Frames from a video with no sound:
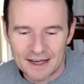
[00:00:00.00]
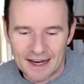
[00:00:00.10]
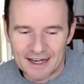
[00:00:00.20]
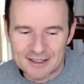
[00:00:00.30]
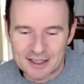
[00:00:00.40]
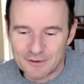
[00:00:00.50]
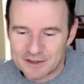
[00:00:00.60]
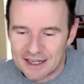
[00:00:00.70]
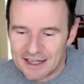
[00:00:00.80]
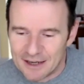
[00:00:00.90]
And I said, if
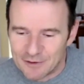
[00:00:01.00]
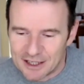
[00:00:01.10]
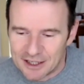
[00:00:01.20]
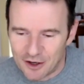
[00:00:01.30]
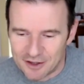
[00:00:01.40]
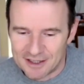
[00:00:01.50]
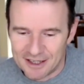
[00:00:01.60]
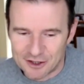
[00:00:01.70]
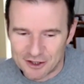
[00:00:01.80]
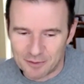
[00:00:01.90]
it's any
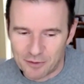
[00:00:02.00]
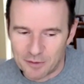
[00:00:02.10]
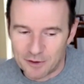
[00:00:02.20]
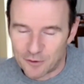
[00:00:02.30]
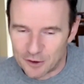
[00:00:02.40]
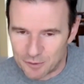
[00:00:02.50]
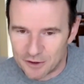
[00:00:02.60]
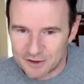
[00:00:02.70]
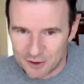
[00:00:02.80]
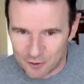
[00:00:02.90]
consolation, probably the first
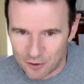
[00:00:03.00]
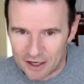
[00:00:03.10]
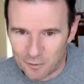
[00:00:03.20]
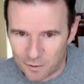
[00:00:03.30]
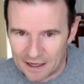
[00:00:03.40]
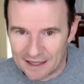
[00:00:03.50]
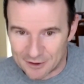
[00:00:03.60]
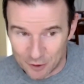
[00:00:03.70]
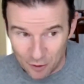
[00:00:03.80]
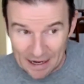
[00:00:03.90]
person to cry at one last
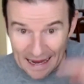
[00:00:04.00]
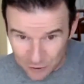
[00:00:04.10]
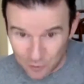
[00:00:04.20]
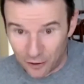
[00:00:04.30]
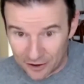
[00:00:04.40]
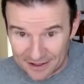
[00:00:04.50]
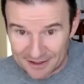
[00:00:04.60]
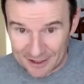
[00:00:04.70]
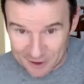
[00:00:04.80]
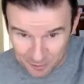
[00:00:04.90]
talk at your
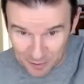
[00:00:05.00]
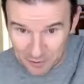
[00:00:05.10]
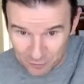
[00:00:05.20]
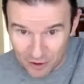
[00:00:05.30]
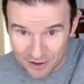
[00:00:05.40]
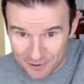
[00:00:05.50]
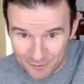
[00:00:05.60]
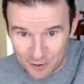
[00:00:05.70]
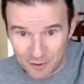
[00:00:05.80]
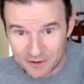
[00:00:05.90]
organization when we run it in a
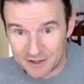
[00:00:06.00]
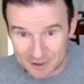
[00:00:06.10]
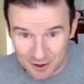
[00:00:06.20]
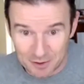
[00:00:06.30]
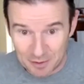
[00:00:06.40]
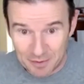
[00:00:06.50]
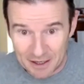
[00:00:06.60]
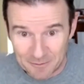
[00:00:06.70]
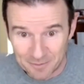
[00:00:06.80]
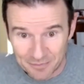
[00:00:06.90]
few months is going to be me.